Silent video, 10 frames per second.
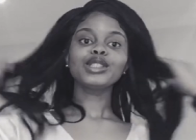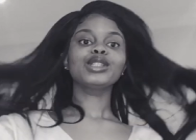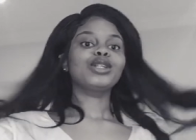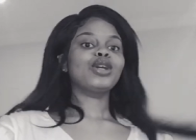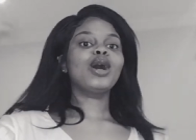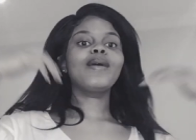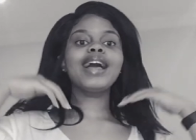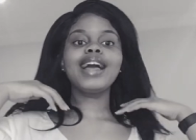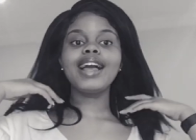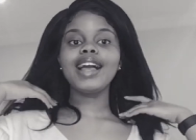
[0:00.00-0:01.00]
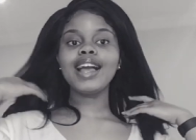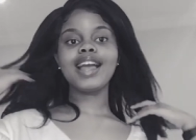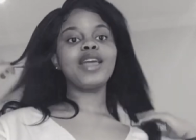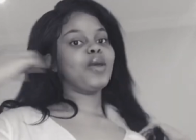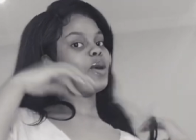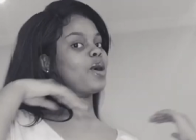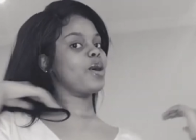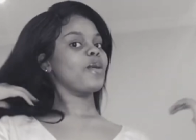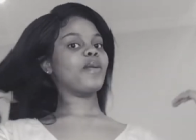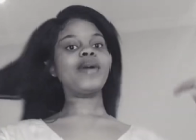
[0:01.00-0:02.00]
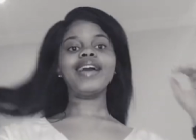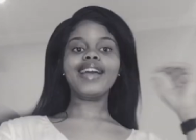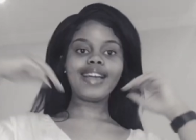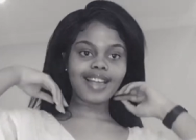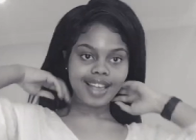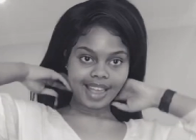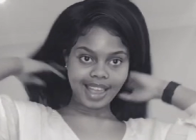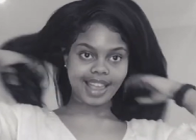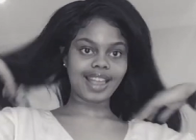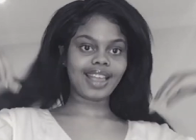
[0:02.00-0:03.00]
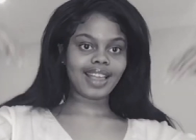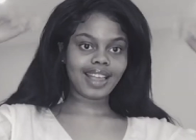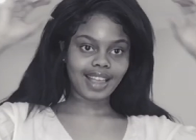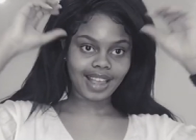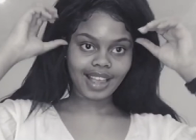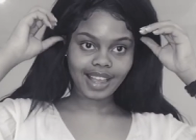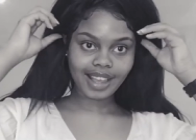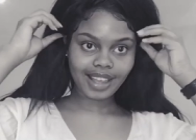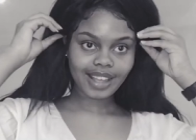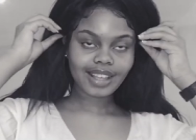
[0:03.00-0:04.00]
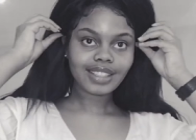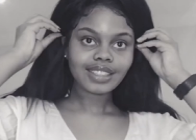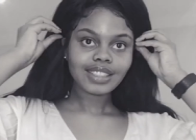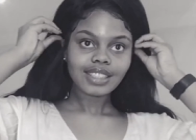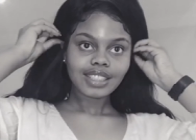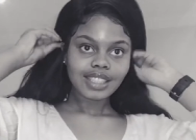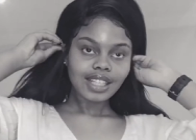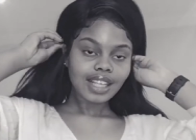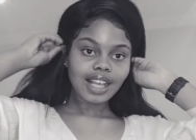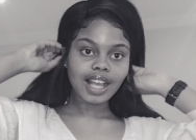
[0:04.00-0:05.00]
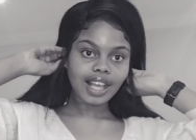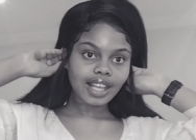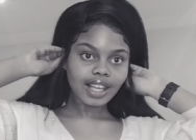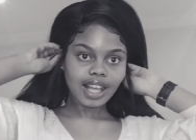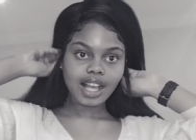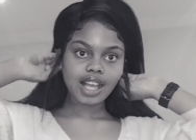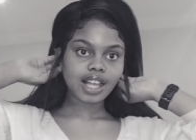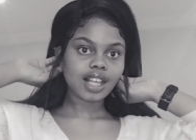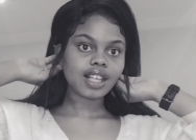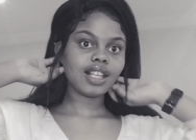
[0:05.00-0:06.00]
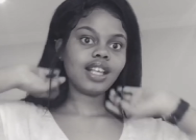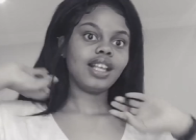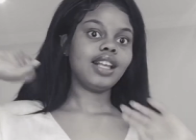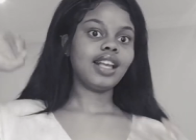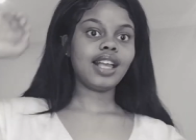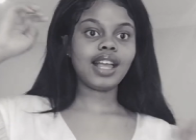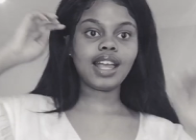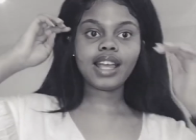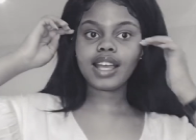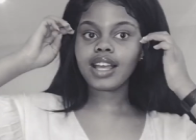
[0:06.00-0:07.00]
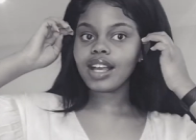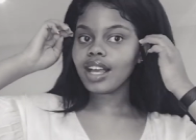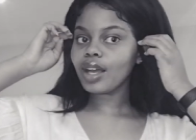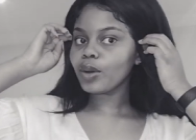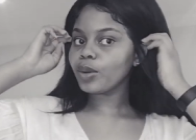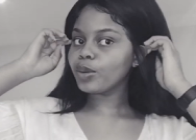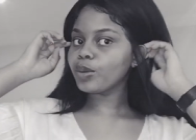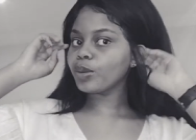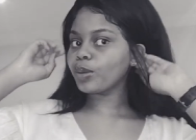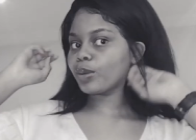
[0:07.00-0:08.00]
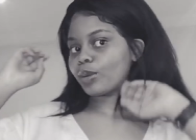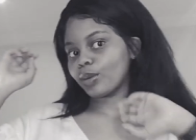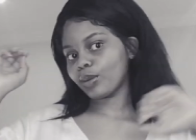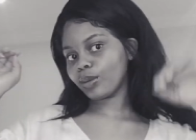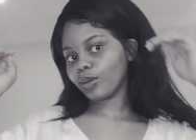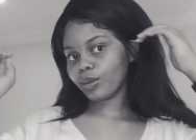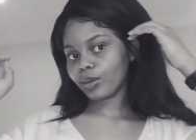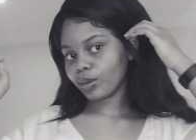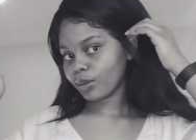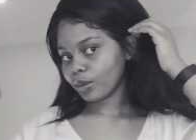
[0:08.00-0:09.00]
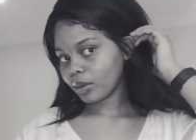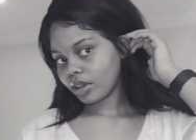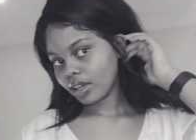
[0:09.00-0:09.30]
Yo way, eh, yo way. Eh, hey, hey, hey, hey. Ooh, ooh.